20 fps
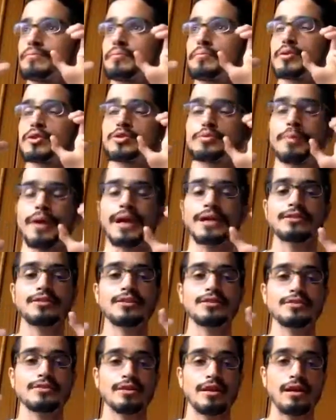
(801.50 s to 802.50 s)

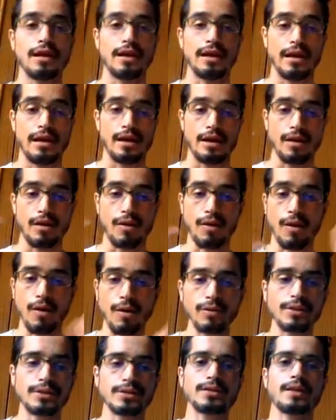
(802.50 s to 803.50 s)
perspectives all
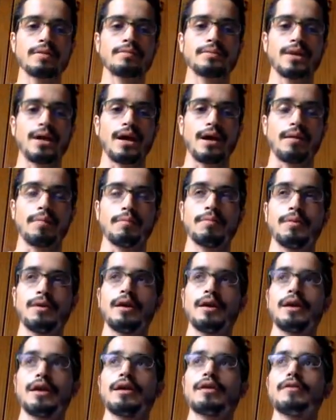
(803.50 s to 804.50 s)
the same time,
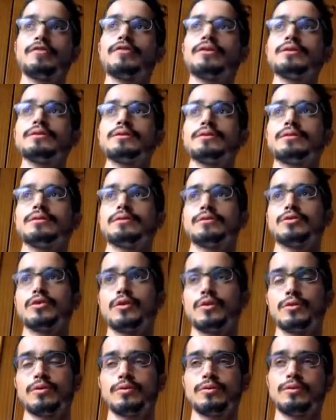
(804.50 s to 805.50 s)
even
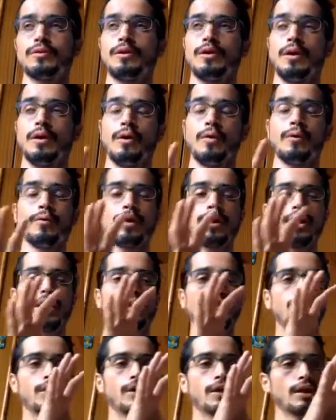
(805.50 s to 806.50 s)
though we are
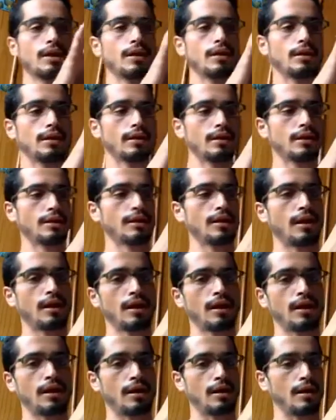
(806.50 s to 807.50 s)
looking in
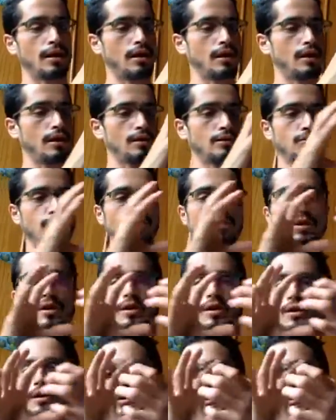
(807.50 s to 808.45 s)
a sphere